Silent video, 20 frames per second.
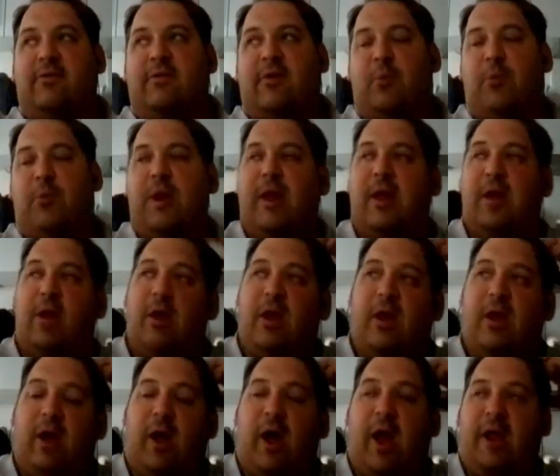I
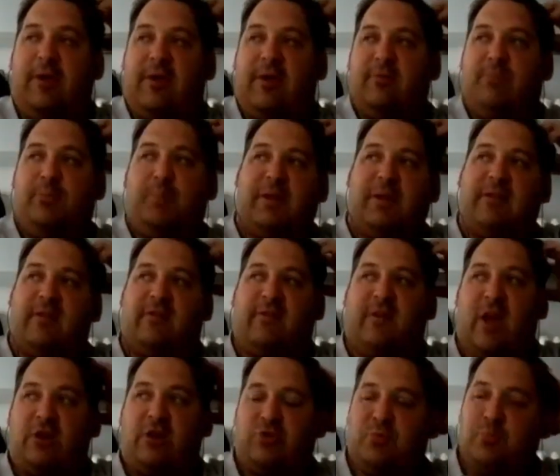had this big
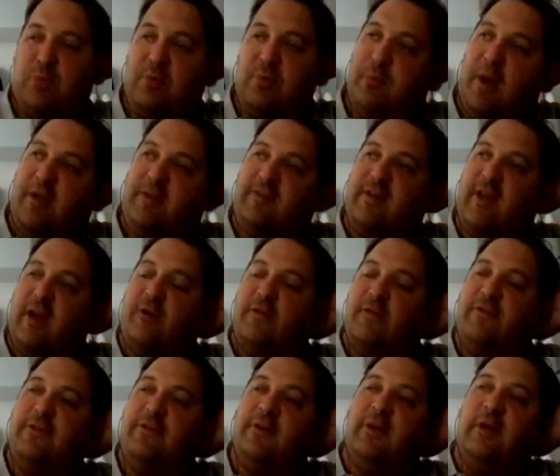discussion with
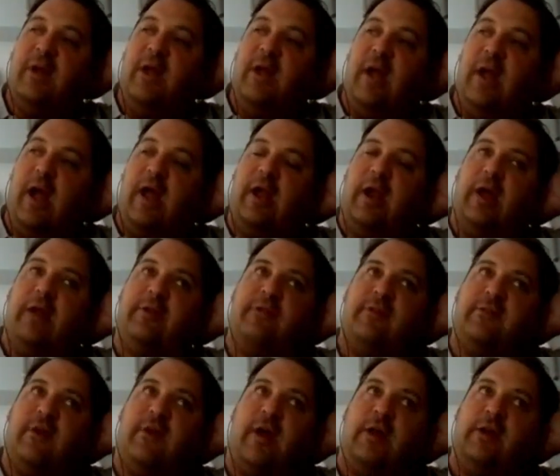myself, and I
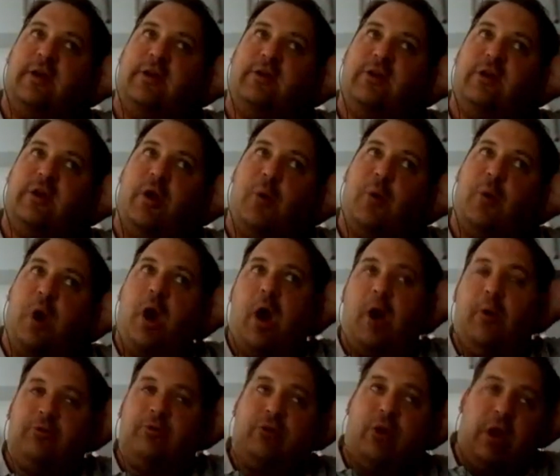decided, you know what,
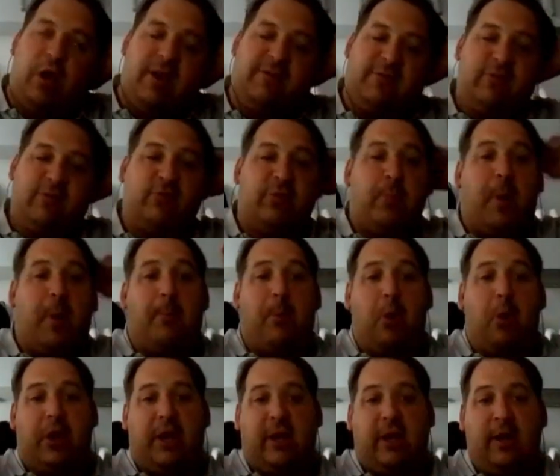I was going to listen to my
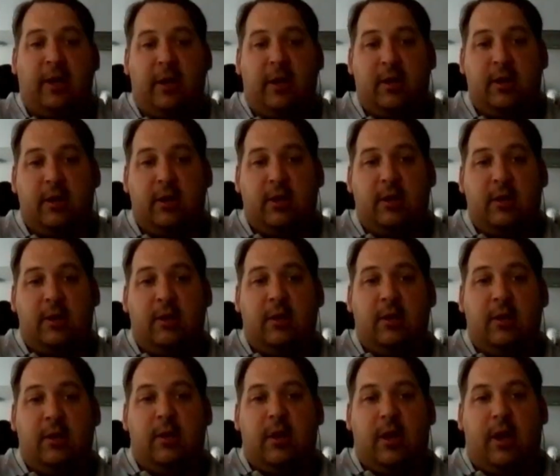body,
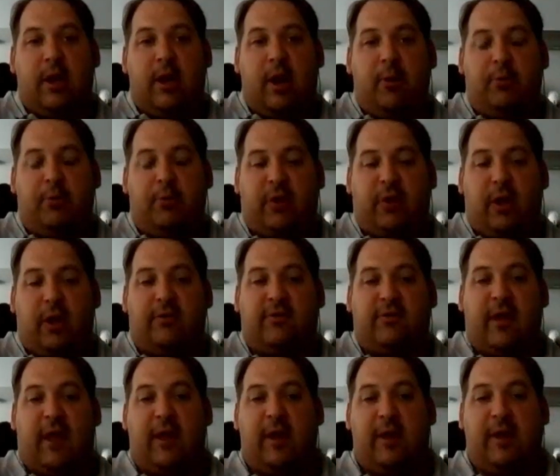and I was going to
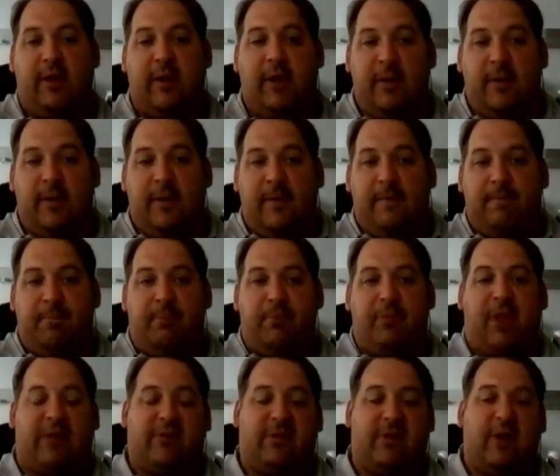say,
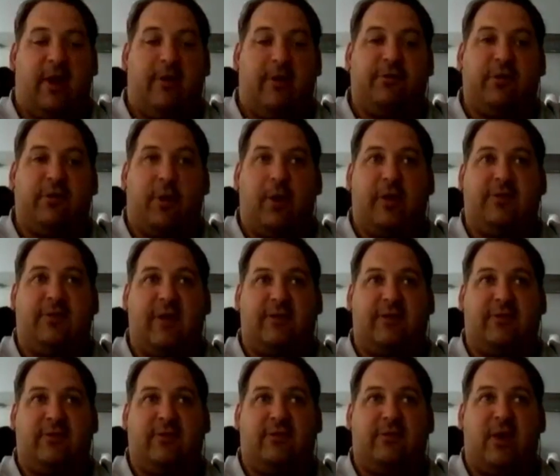that's enough. So I
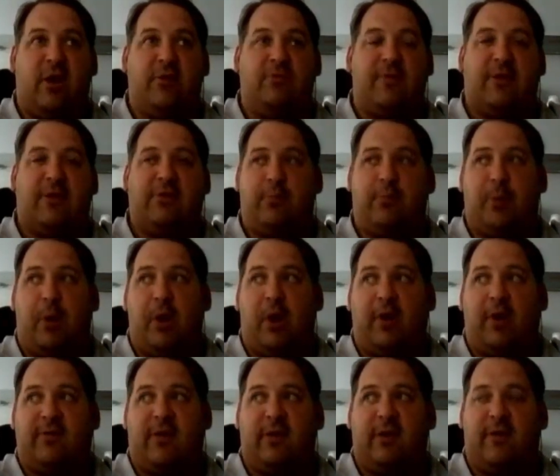said, turn around to the boat.
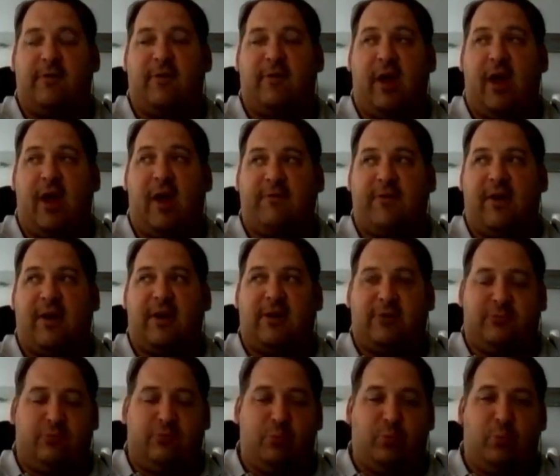I said, I've had
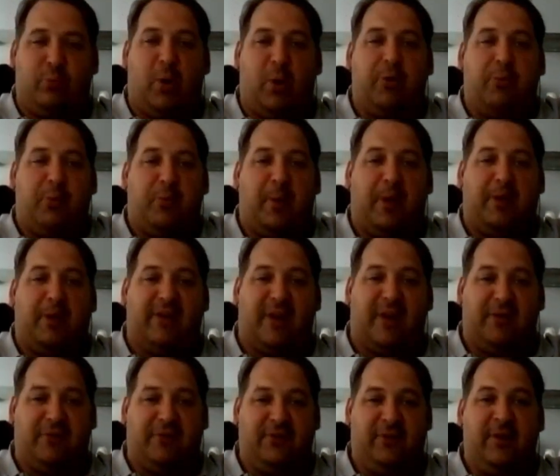a word with
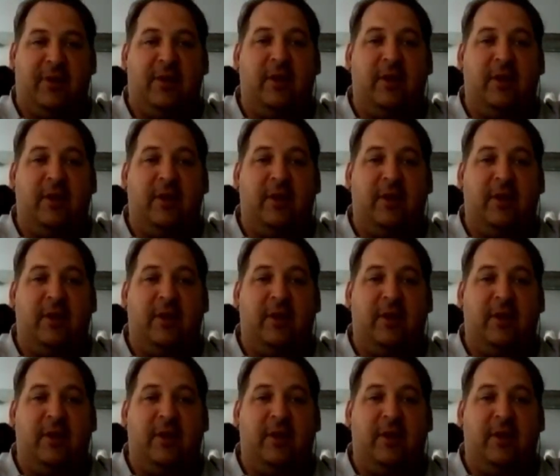myself,